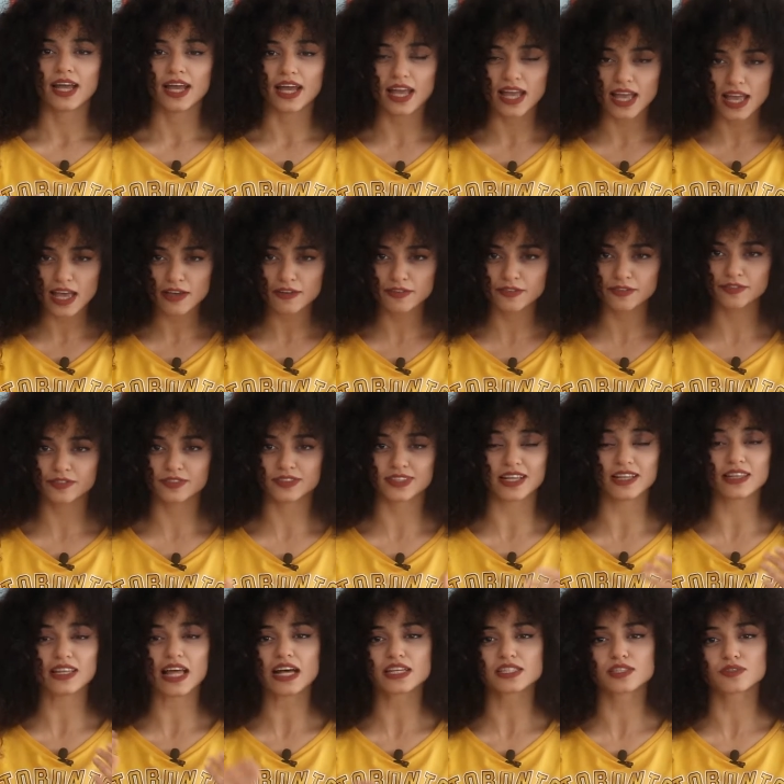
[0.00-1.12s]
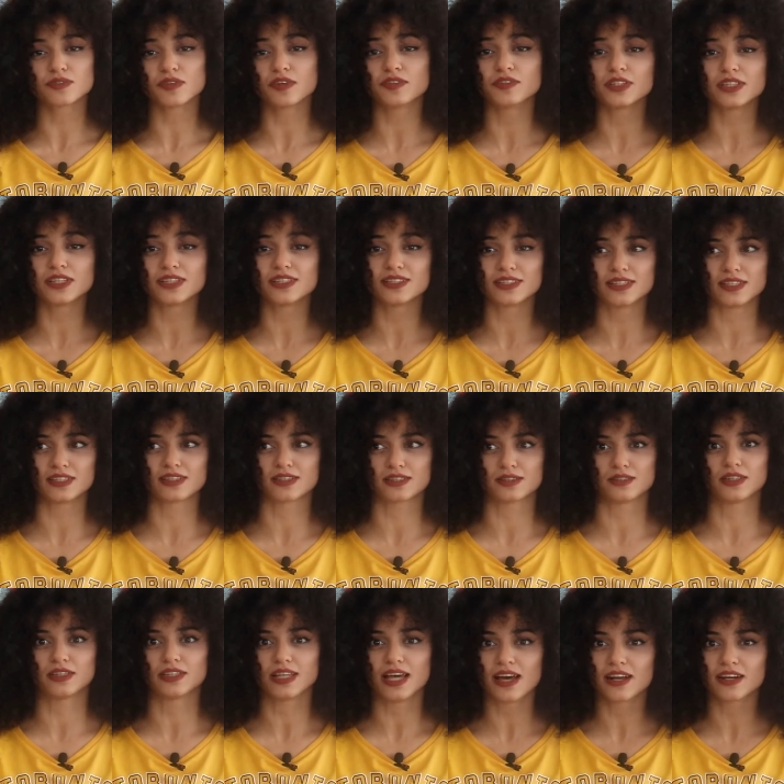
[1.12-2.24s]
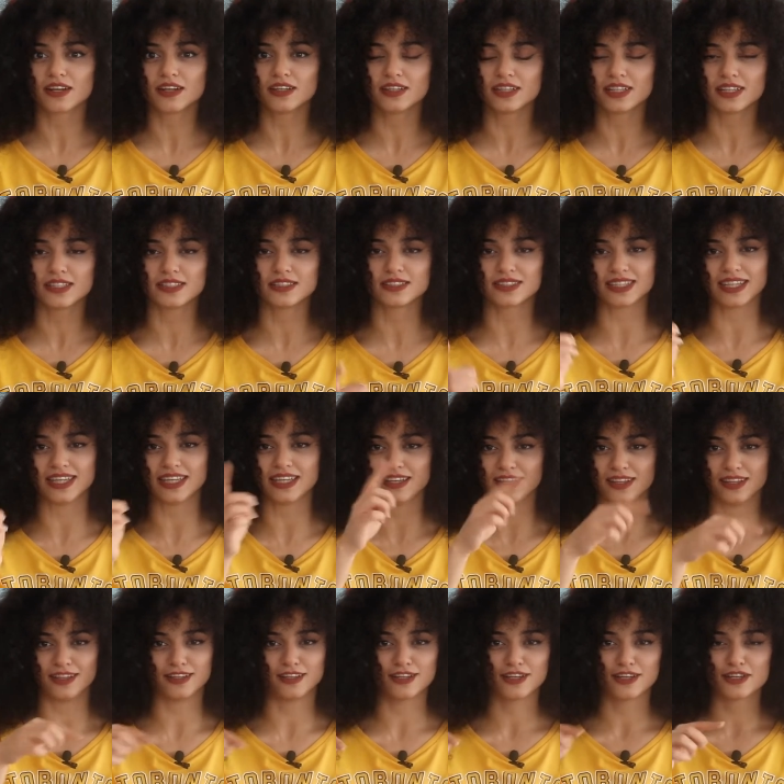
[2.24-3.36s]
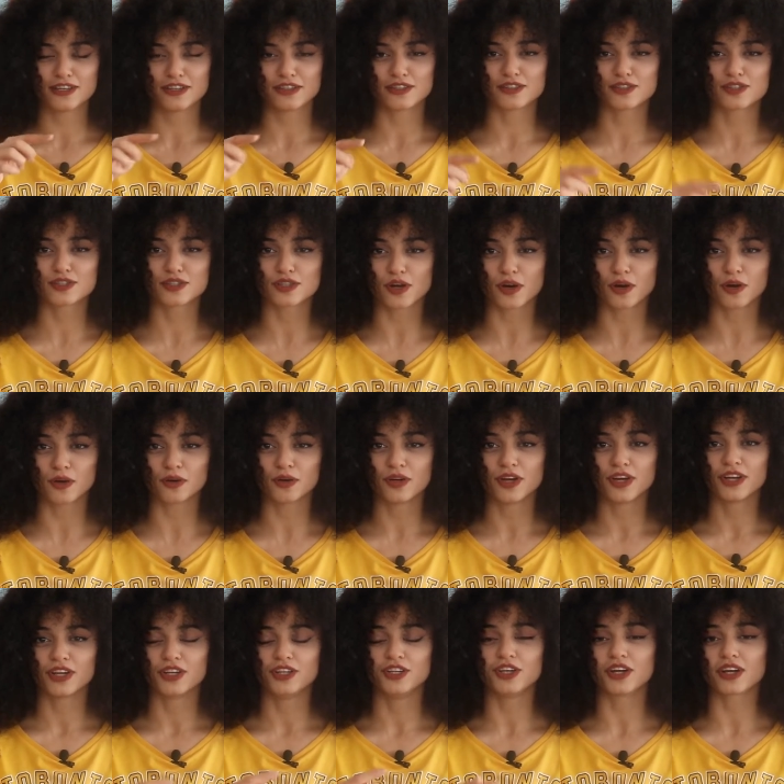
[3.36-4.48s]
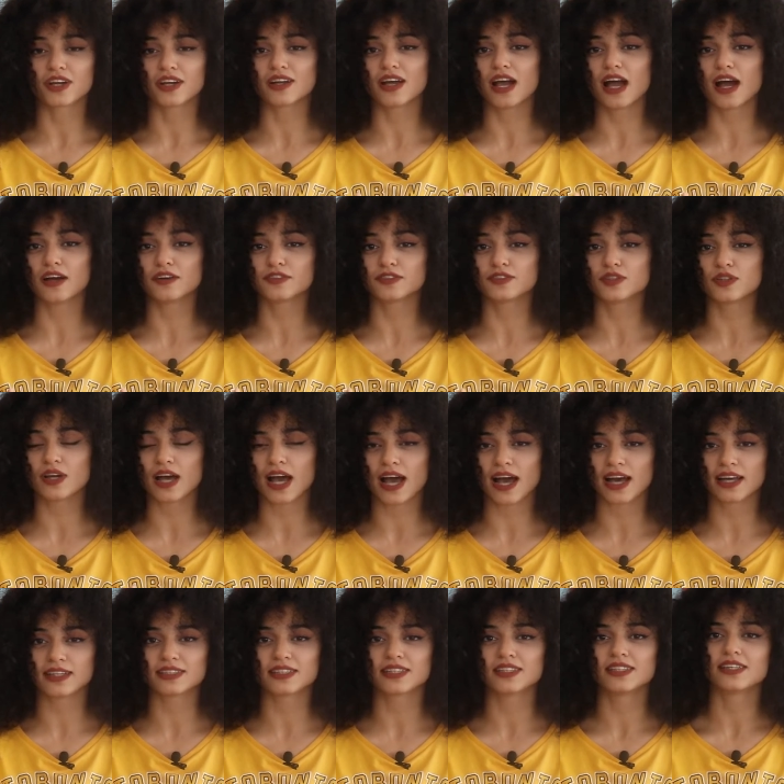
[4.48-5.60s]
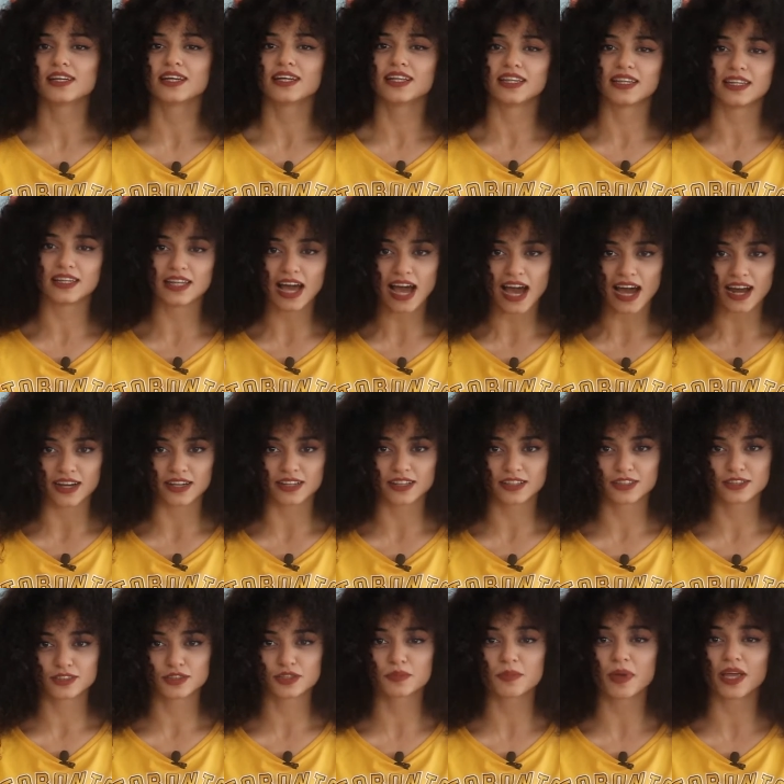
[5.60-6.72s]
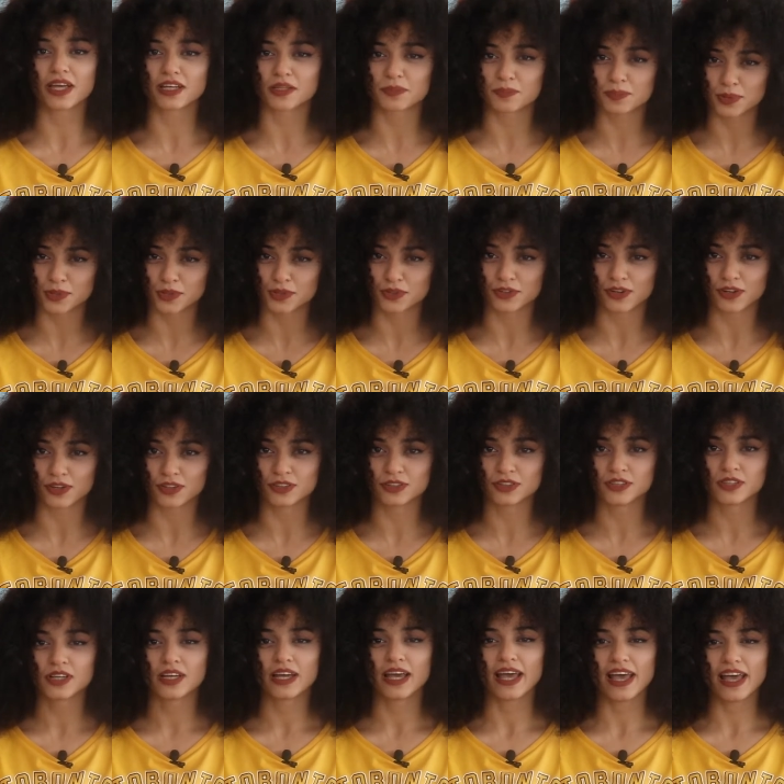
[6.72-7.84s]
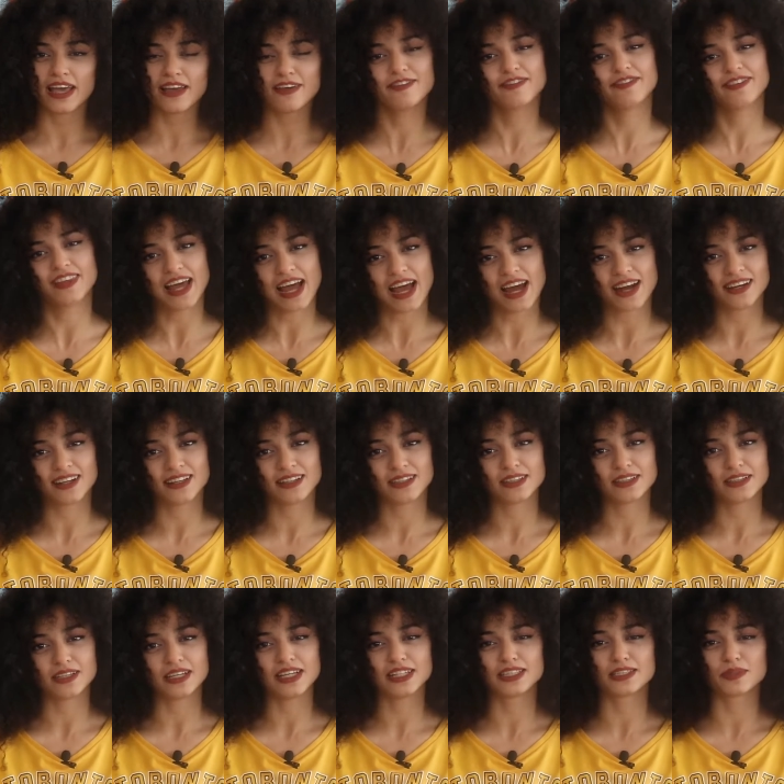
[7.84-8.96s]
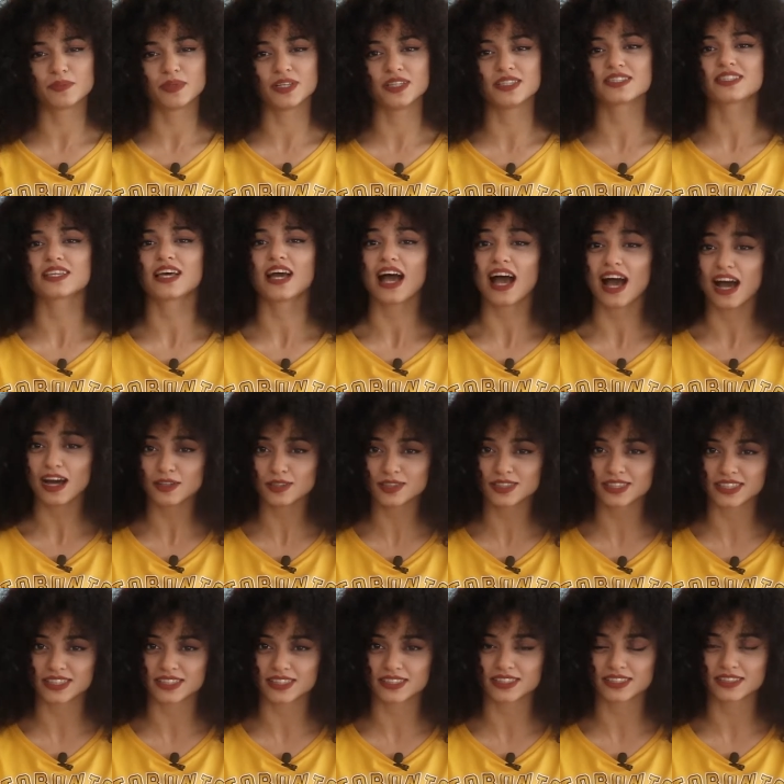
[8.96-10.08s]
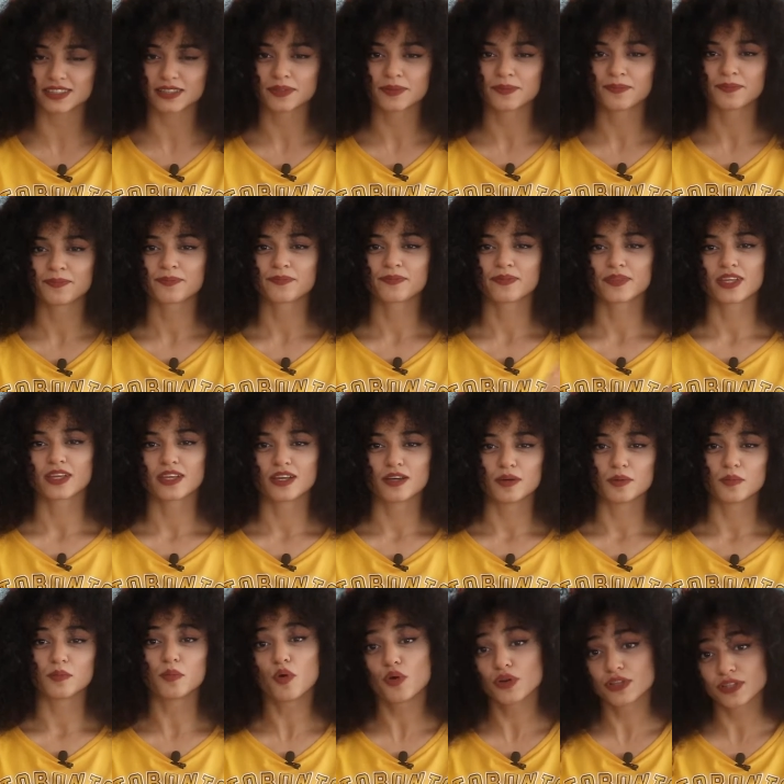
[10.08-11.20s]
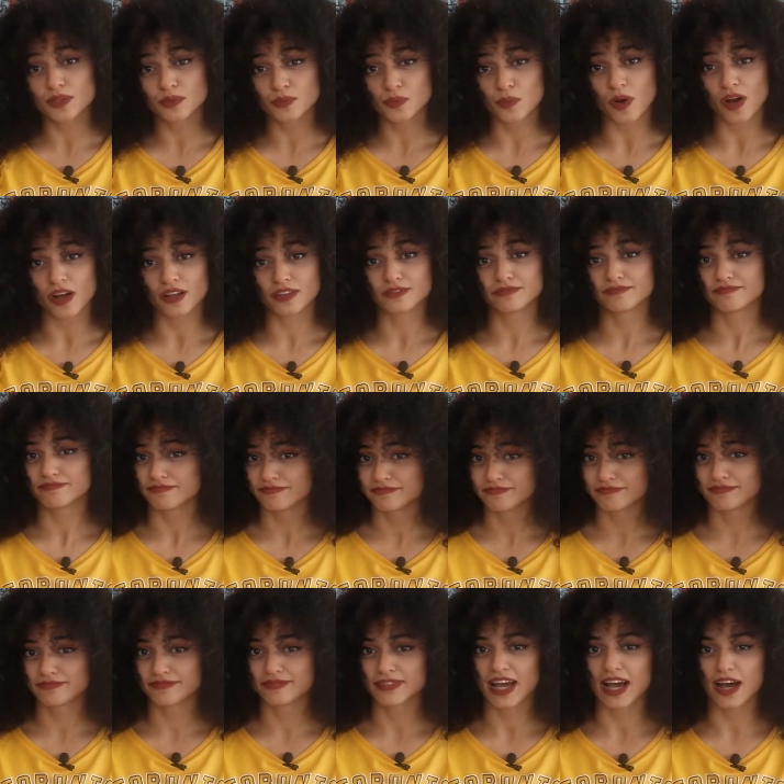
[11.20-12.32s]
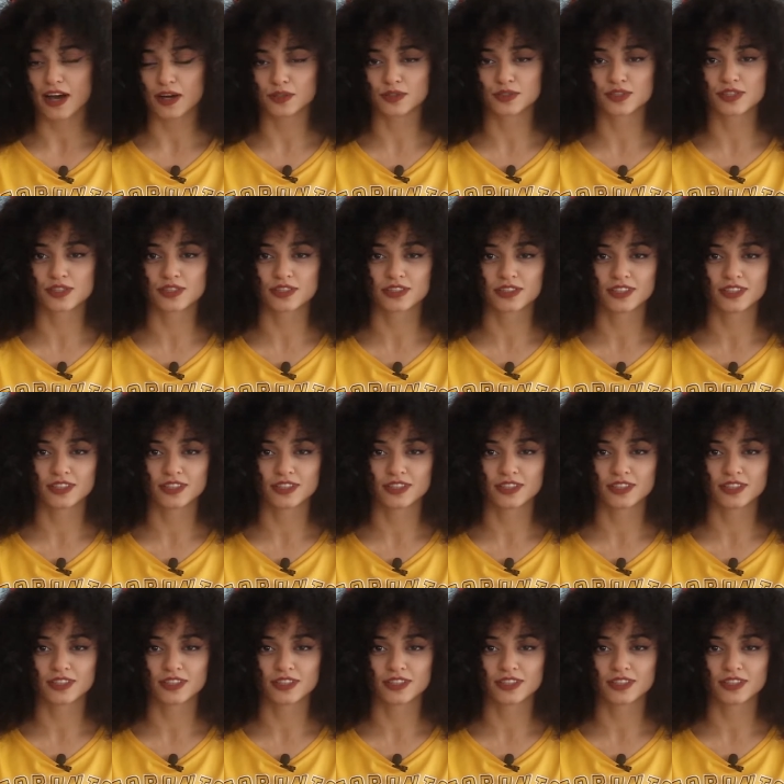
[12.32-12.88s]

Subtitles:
Ev, the last vowel in this letter is e. So you're gonna have to add lar to make it plural. Evler, it means houses. More than one house.